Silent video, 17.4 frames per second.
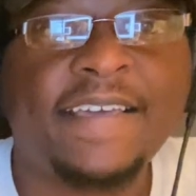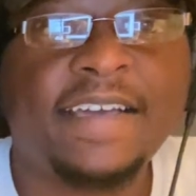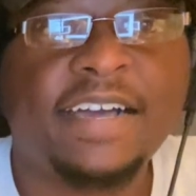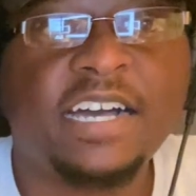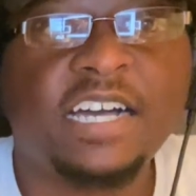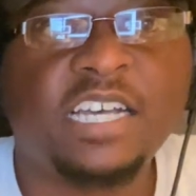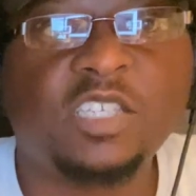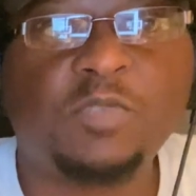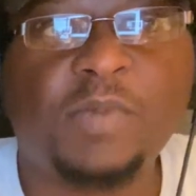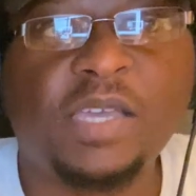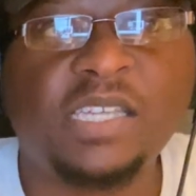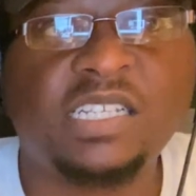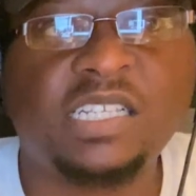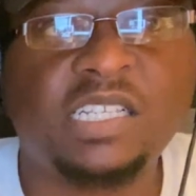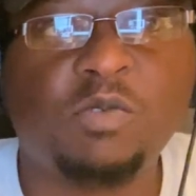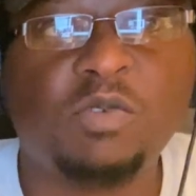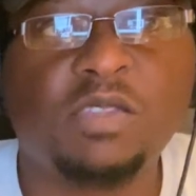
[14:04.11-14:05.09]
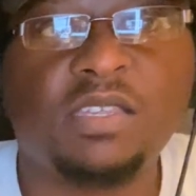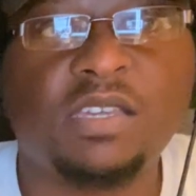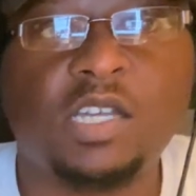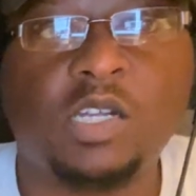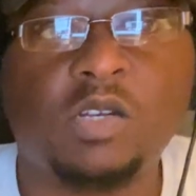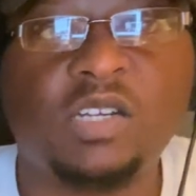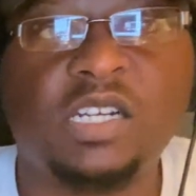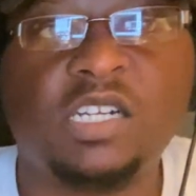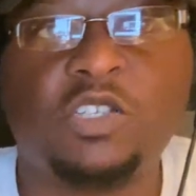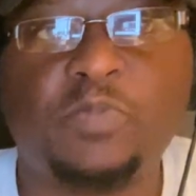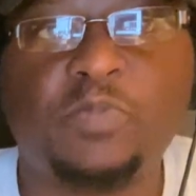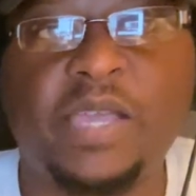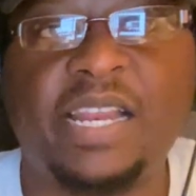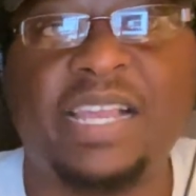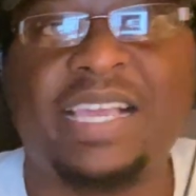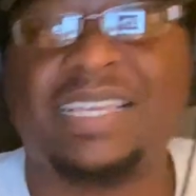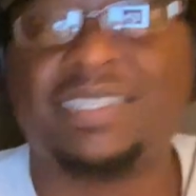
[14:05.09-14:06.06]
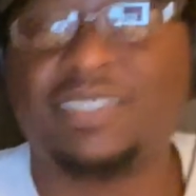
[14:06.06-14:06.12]
uh, especially with a career
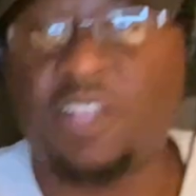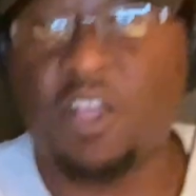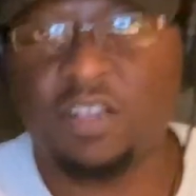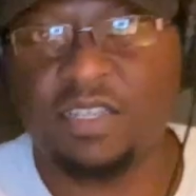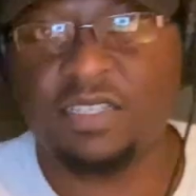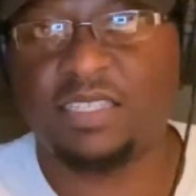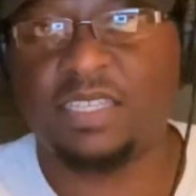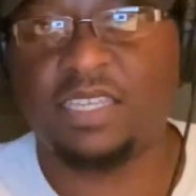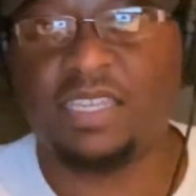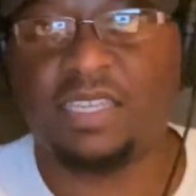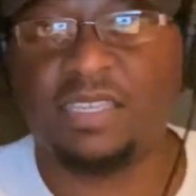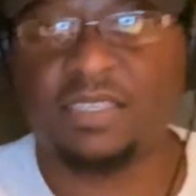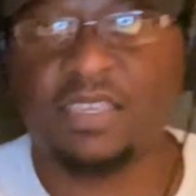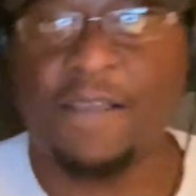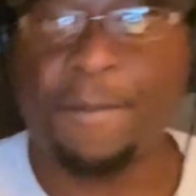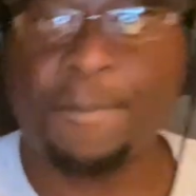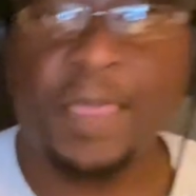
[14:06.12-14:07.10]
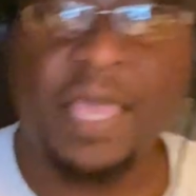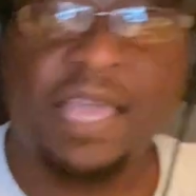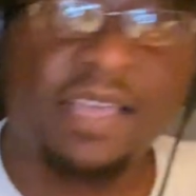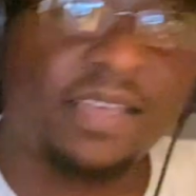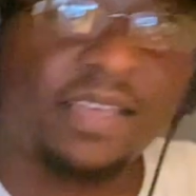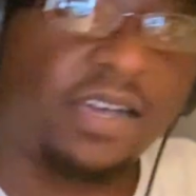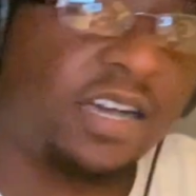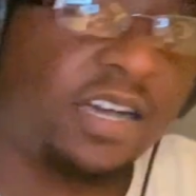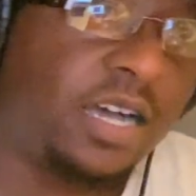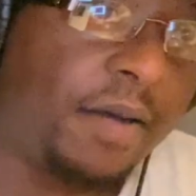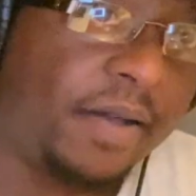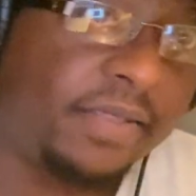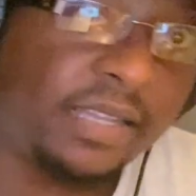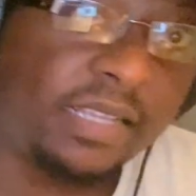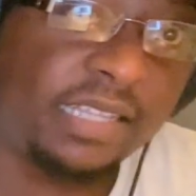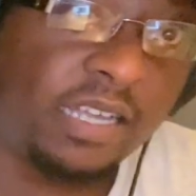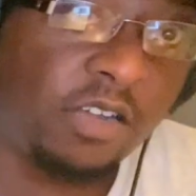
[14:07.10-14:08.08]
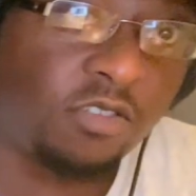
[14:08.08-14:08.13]
spanning as long as his. Uh, I
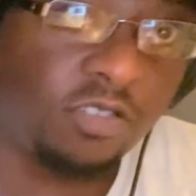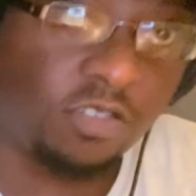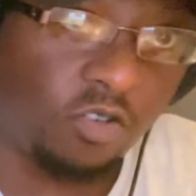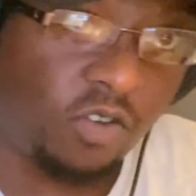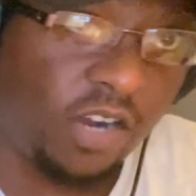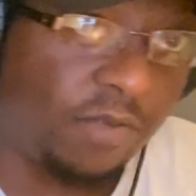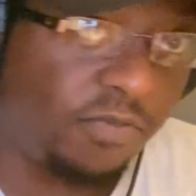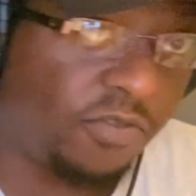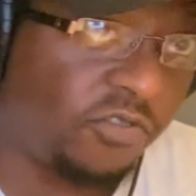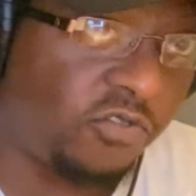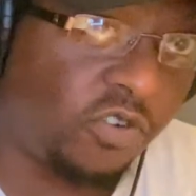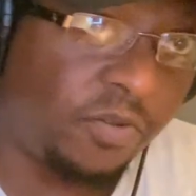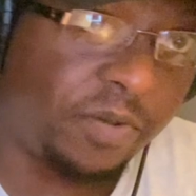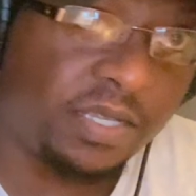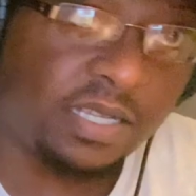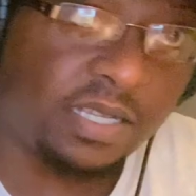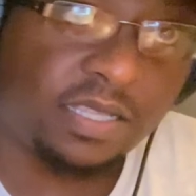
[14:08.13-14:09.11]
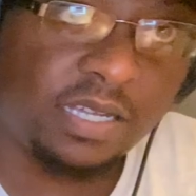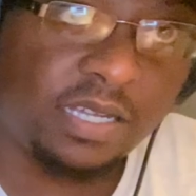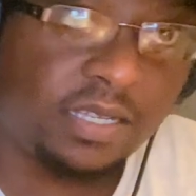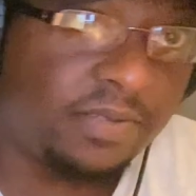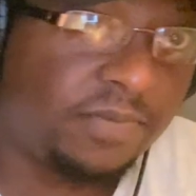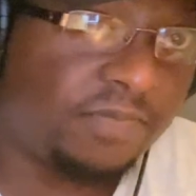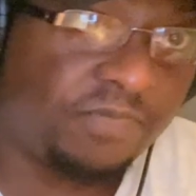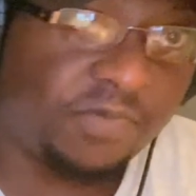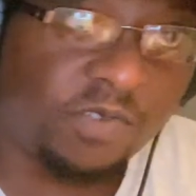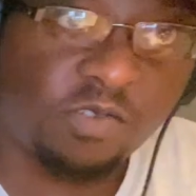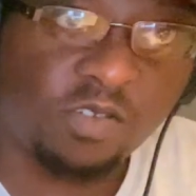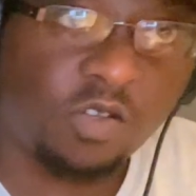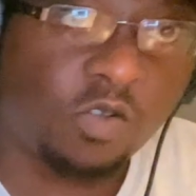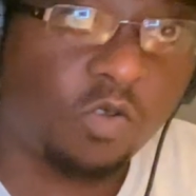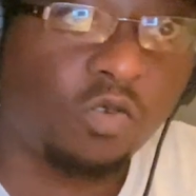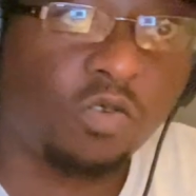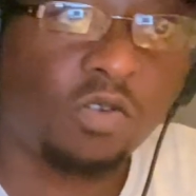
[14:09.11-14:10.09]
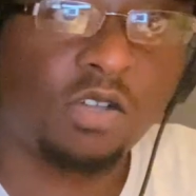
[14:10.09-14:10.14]
thought that was a great performance. I thought it was a
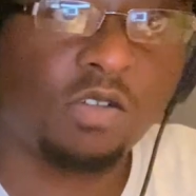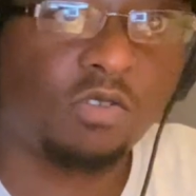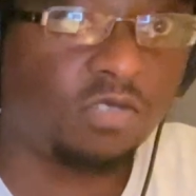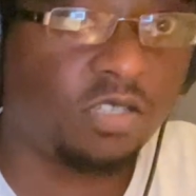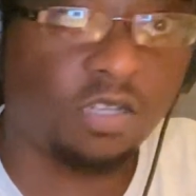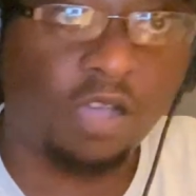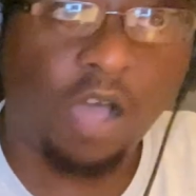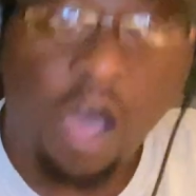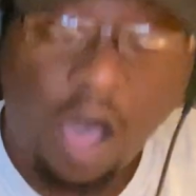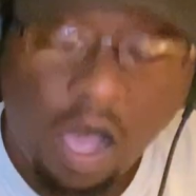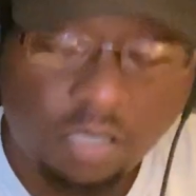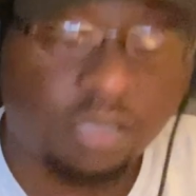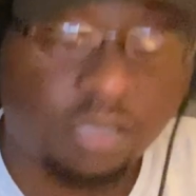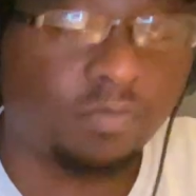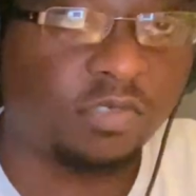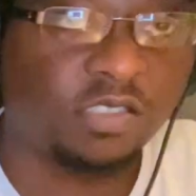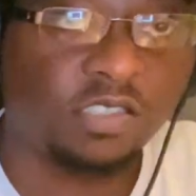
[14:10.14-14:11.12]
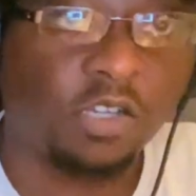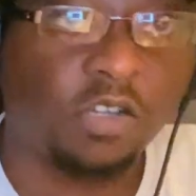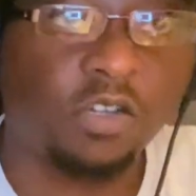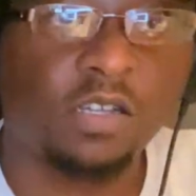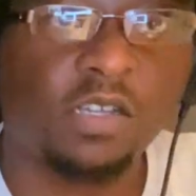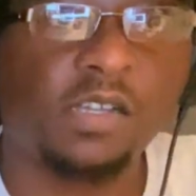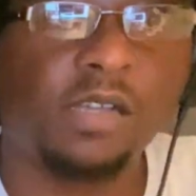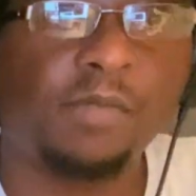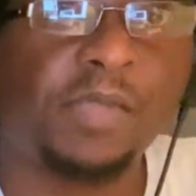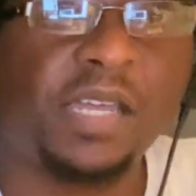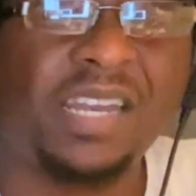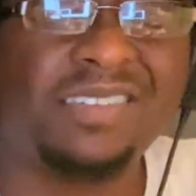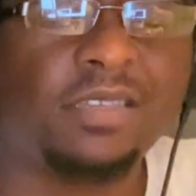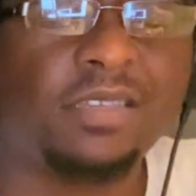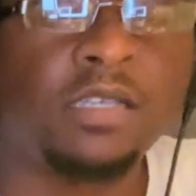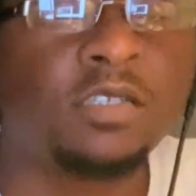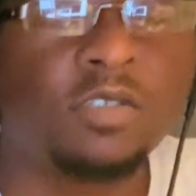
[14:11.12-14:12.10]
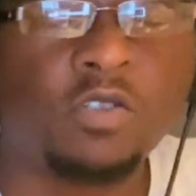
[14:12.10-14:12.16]
cool, it was an awesome song. Not
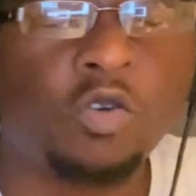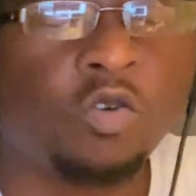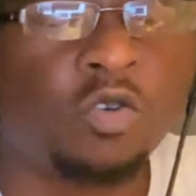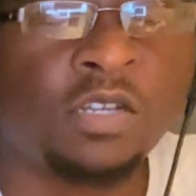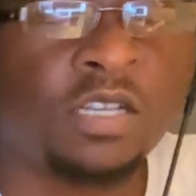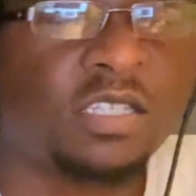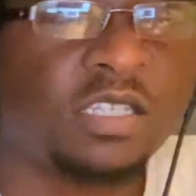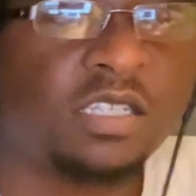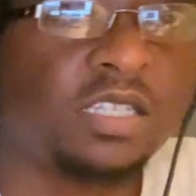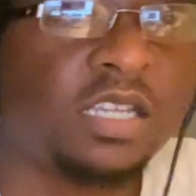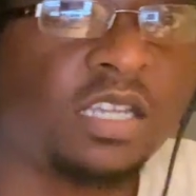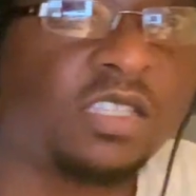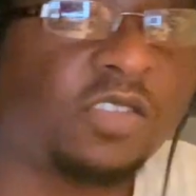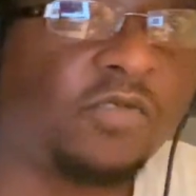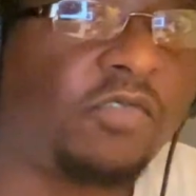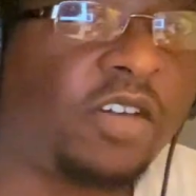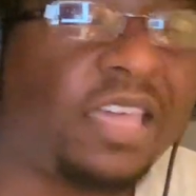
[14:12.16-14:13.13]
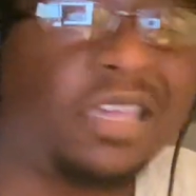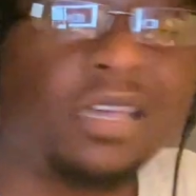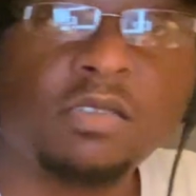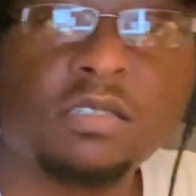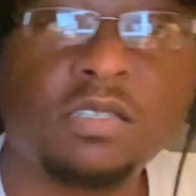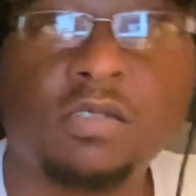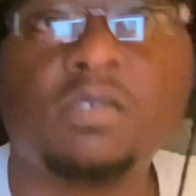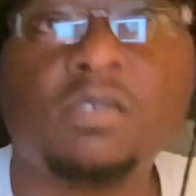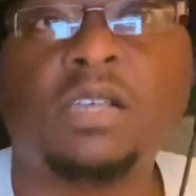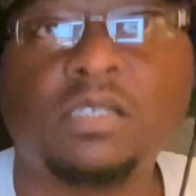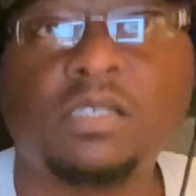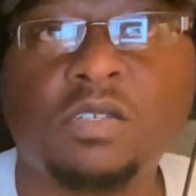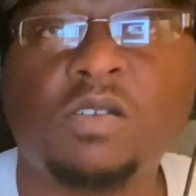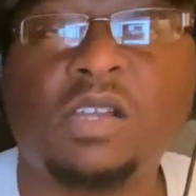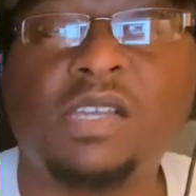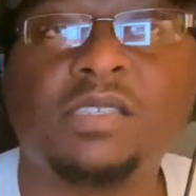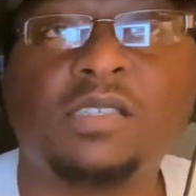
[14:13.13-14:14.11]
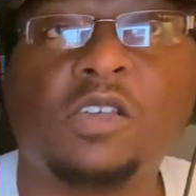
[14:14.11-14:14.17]
a, cool doesn't justify. That was a, that was a
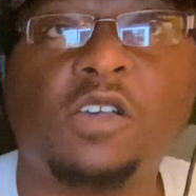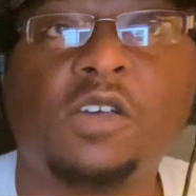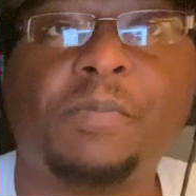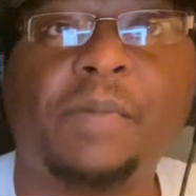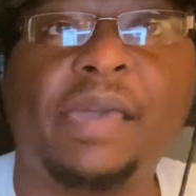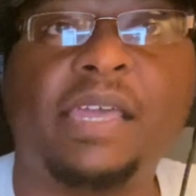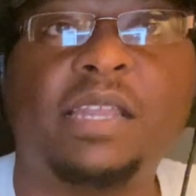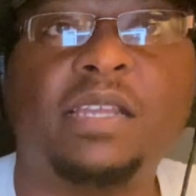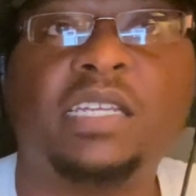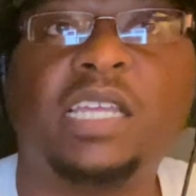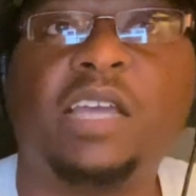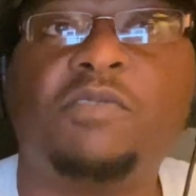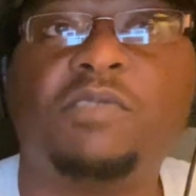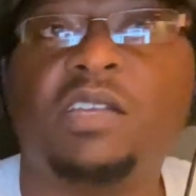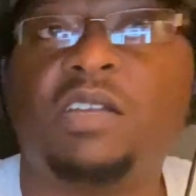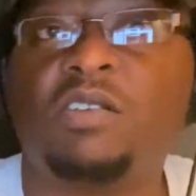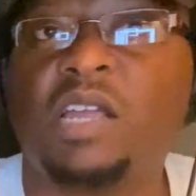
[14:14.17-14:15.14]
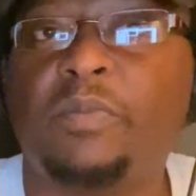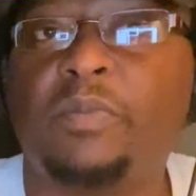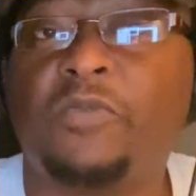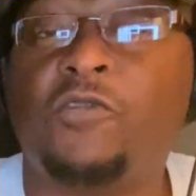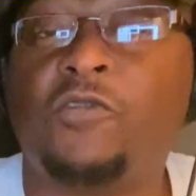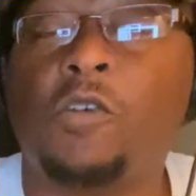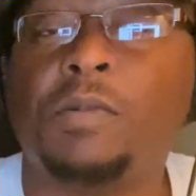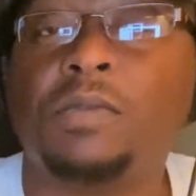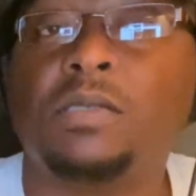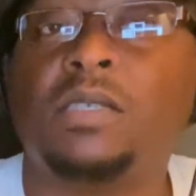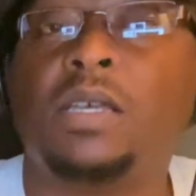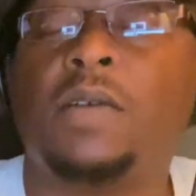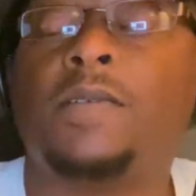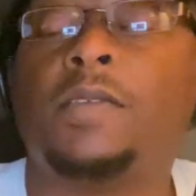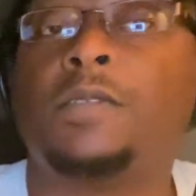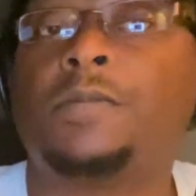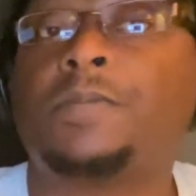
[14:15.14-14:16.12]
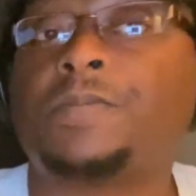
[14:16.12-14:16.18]
great song, man. definitely a great performance of it.